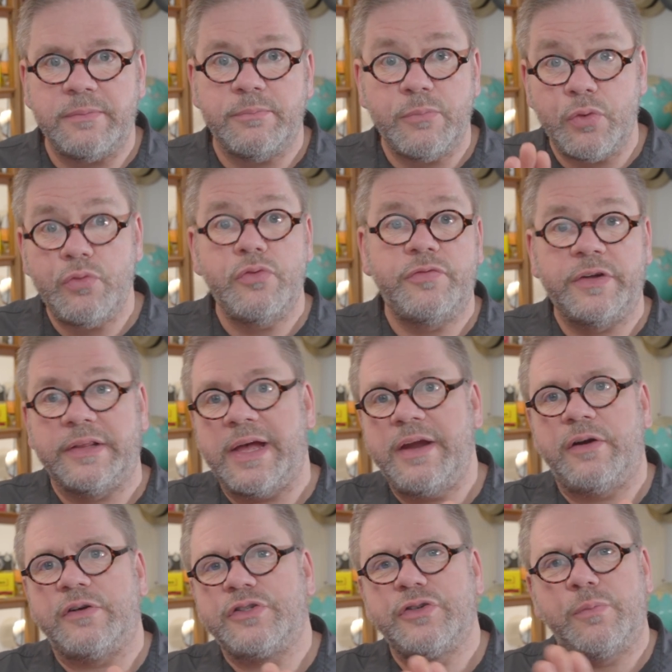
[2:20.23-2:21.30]
move a
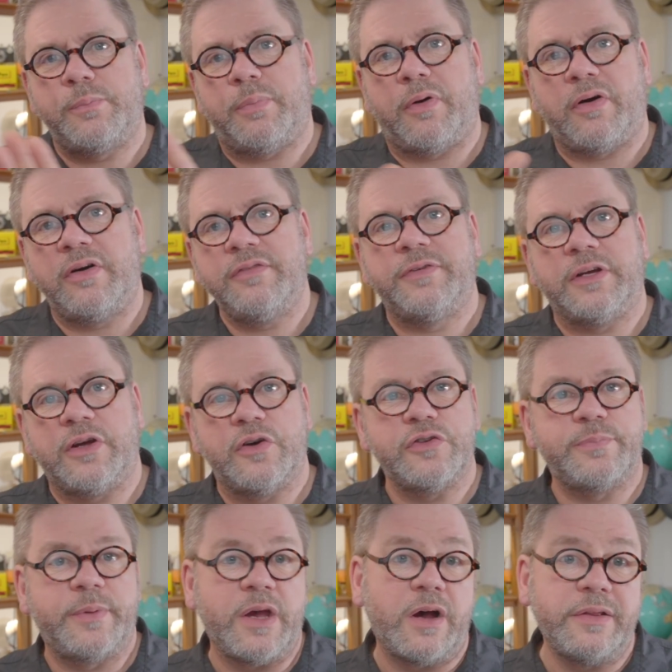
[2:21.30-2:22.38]
layer so part of it goes
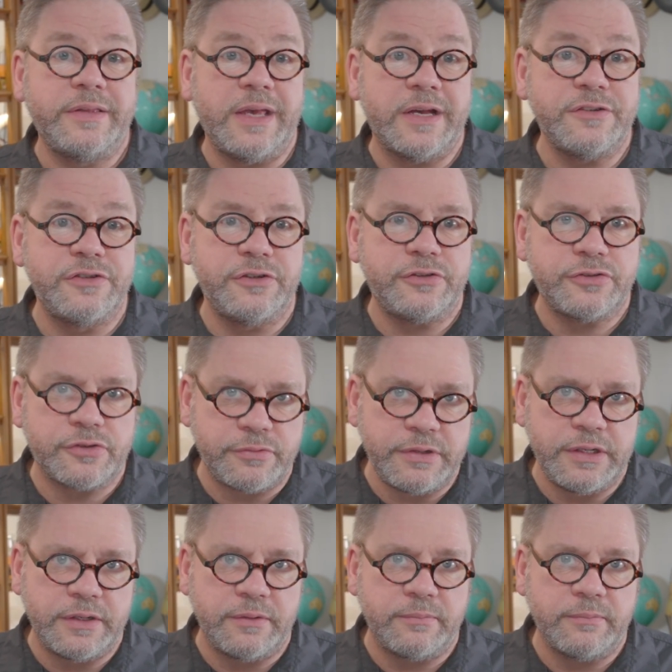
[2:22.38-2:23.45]
beyond the edge of your
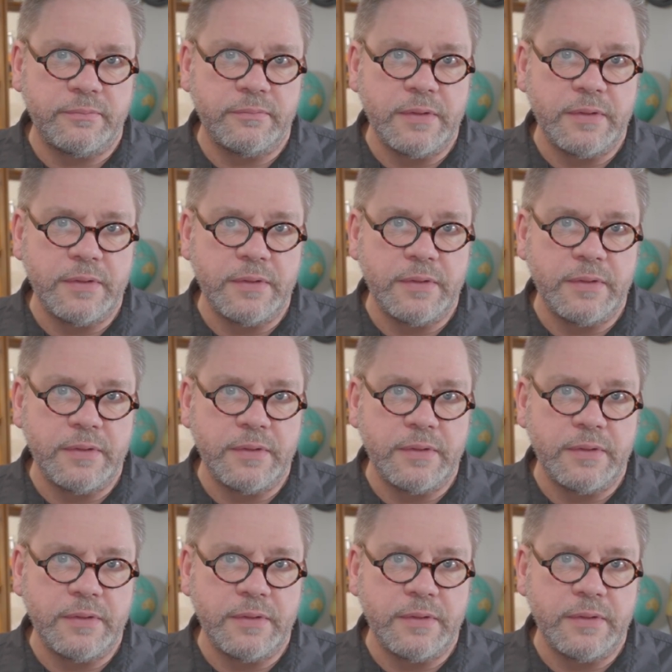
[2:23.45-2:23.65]
screen.